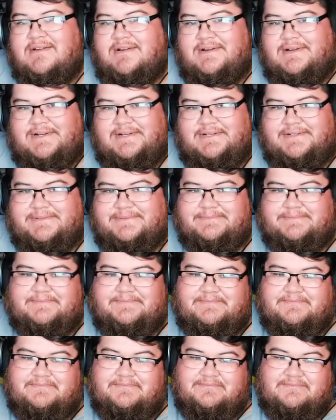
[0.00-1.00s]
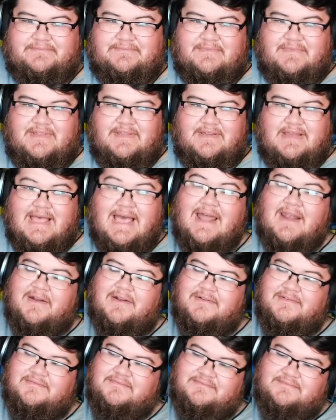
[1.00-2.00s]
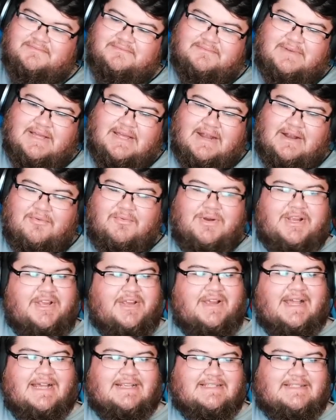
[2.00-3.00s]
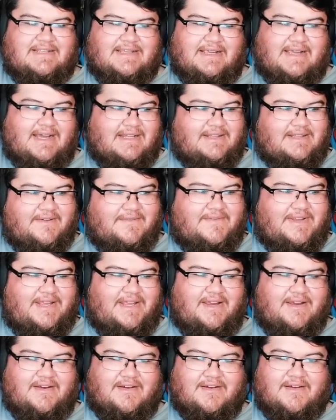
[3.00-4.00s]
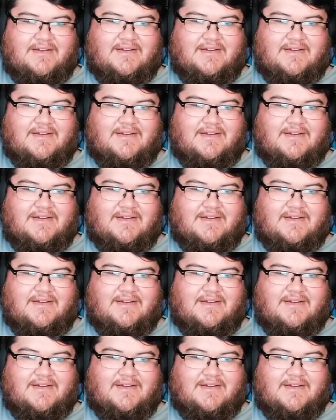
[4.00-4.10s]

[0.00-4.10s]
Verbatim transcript: Um, I don't know. I don't know. What do you guys think? I'd love to hear.